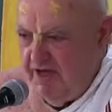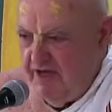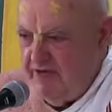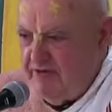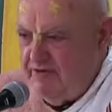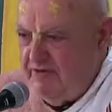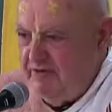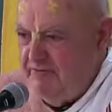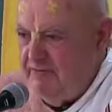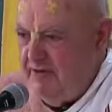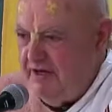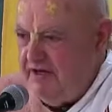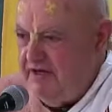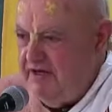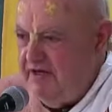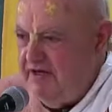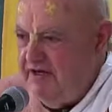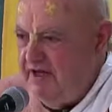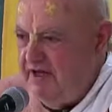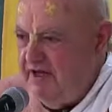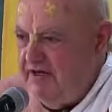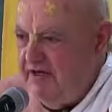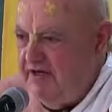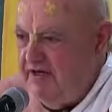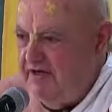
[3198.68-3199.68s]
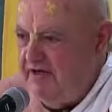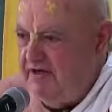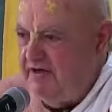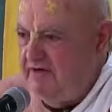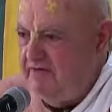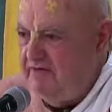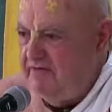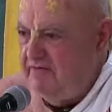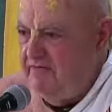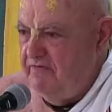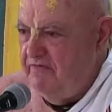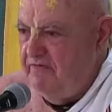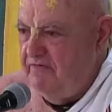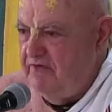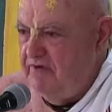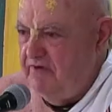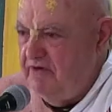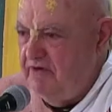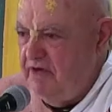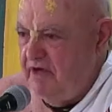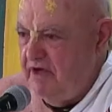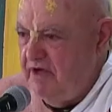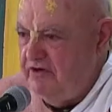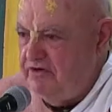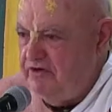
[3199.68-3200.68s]
I could make a dent in their
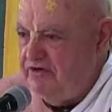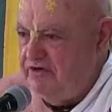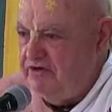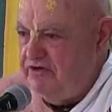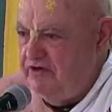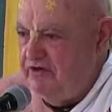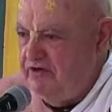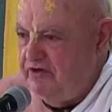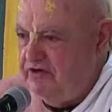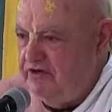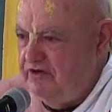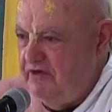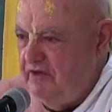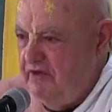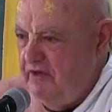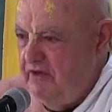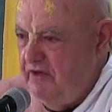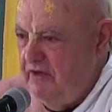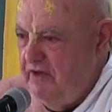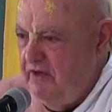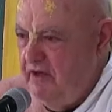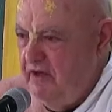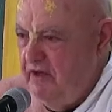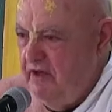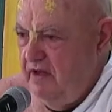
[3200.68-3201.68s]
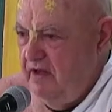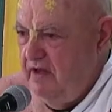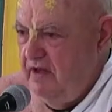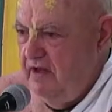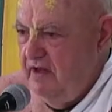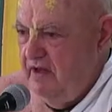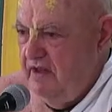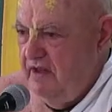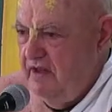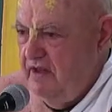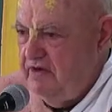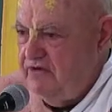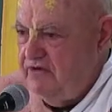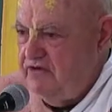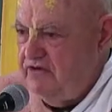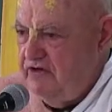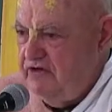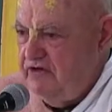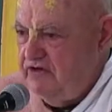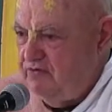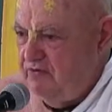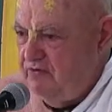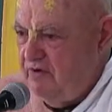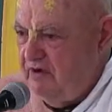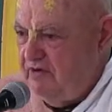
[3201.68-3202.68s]
consciousness. It's
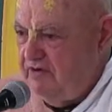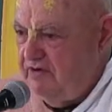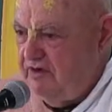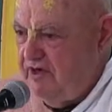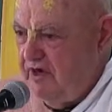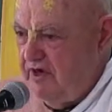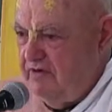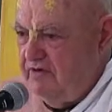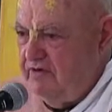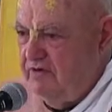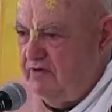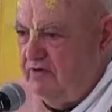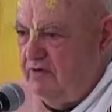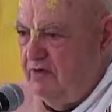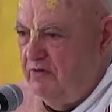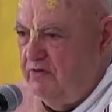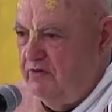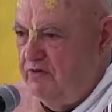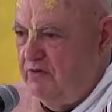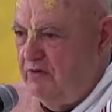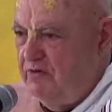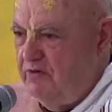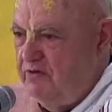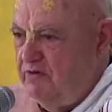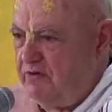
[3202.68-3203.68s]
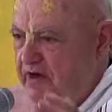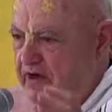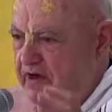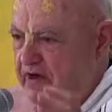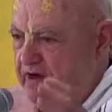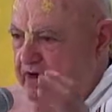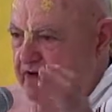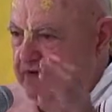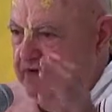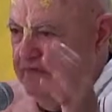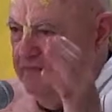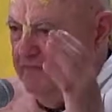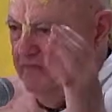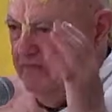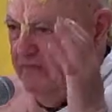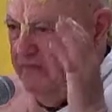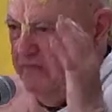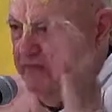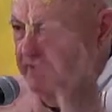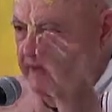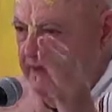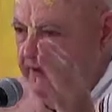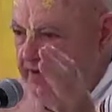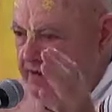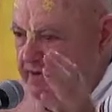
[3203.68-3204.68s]
just one down the road, one way, and
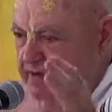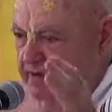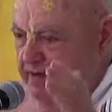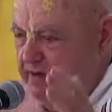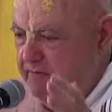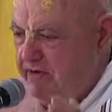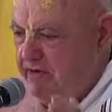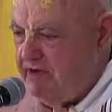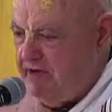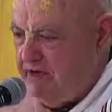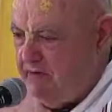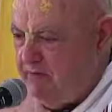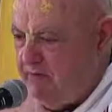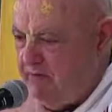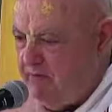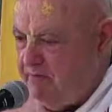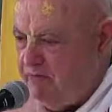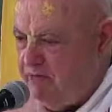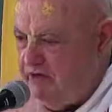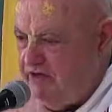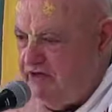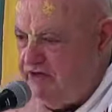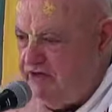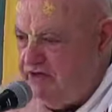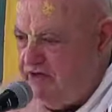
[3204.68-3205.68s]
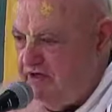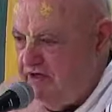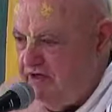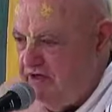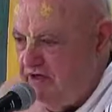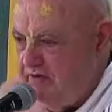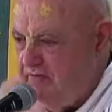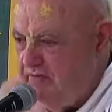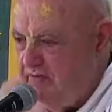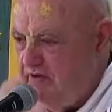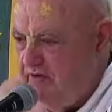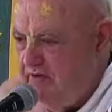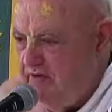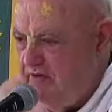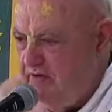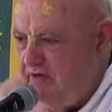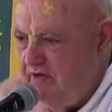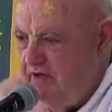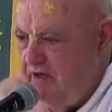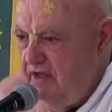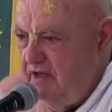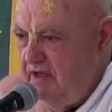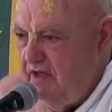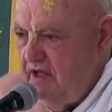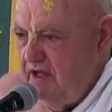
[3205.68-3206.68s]
when they become a priest,
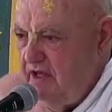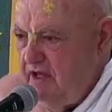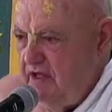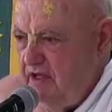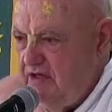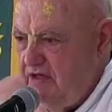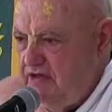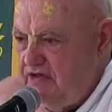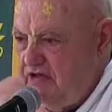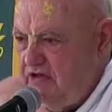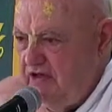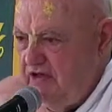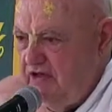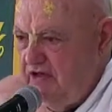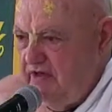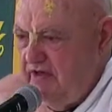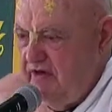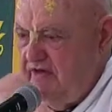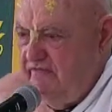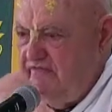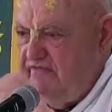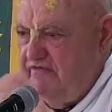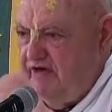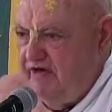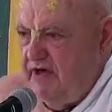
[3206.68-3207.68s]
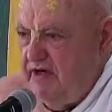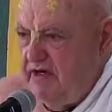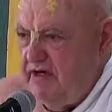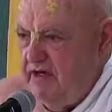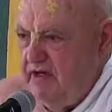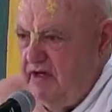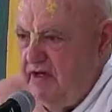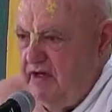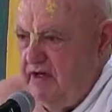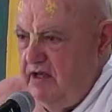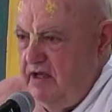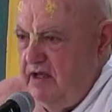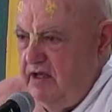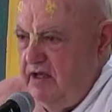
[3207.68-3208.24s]
it's solidified.